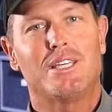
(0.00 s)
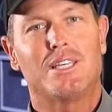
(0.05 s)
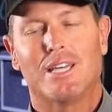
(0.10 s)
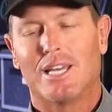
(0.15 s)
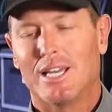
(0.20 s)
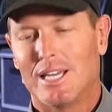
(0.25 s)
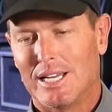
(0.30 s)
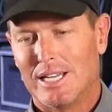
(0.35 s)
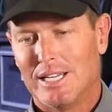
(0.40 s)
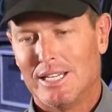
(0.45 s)

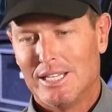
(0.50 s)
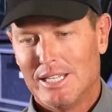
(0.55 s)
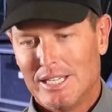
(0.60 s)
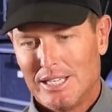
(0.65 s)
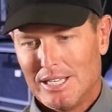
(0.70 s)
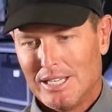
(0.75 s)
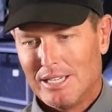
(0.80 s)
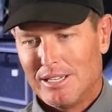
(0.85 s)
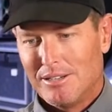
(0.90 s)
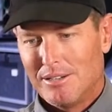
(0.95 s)

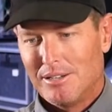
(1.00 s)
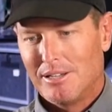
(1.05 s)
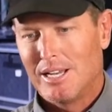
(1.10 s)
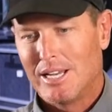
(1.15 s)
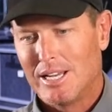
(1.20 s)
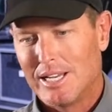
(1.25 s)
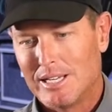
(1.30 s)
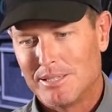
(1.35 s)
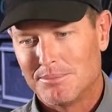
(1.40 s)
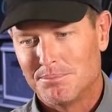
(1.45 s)

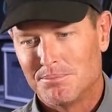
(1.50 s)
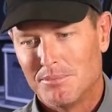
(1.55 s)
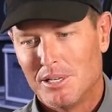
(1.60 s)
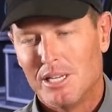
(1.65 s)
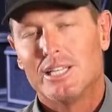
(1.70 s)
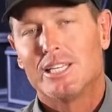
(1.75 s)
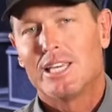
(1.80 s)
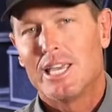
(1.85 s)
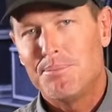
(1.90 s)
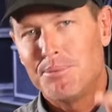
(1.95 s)

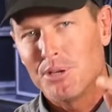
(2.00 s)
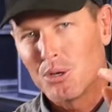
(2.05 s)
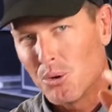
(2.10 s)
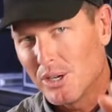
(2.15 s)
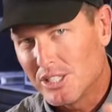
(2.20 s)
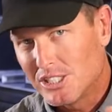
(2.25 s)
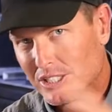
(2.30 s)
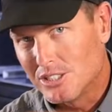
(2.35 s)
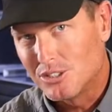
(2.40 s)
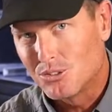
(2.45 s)
Keep your
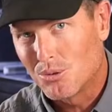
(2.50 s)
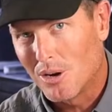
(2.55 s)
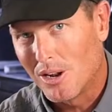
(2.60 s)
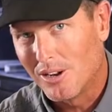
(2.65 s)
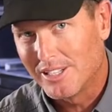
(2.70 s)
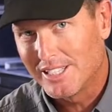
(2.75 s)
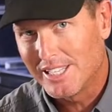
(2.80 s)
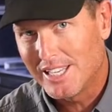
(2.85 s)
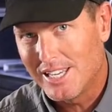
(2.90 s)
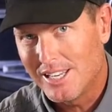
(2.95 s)
questions
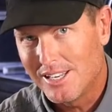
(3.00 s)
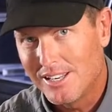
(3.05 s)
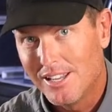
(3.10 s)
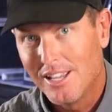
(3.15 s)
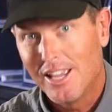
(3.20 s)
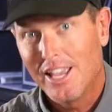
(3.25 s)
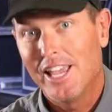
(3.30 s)
rolling in,